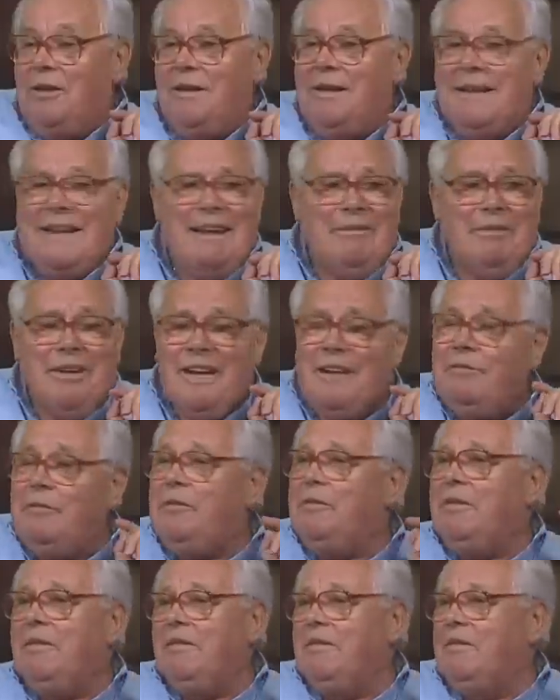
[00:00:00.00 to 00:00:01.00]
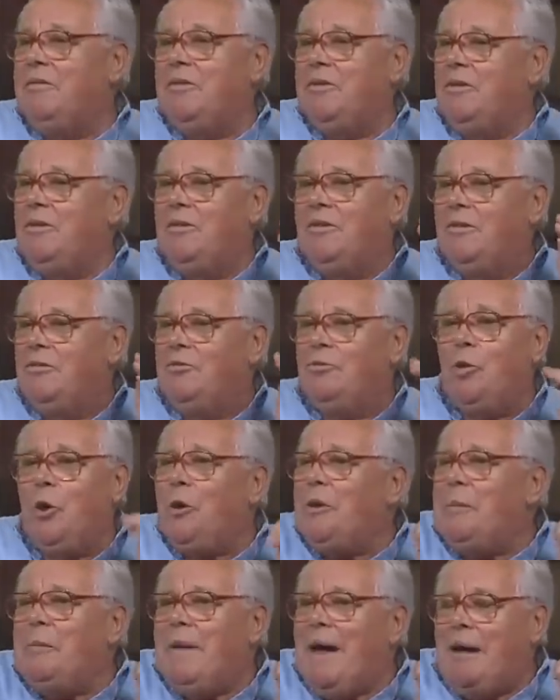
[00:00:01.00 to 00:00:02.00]
Never even
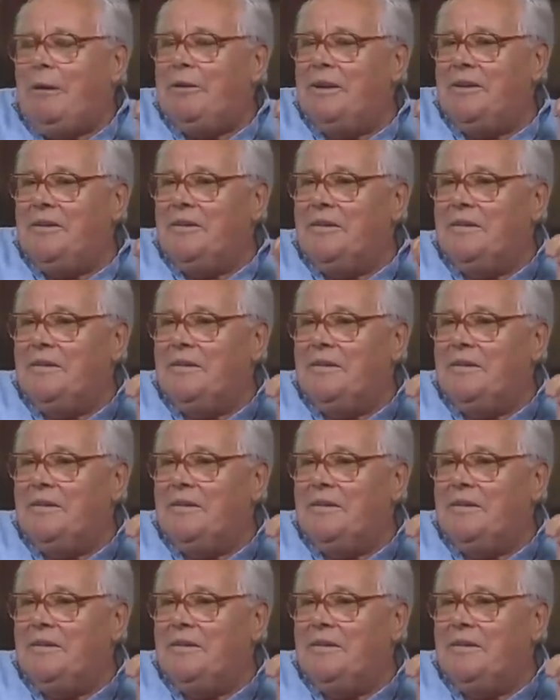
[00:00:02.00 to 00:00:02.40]
thought about it.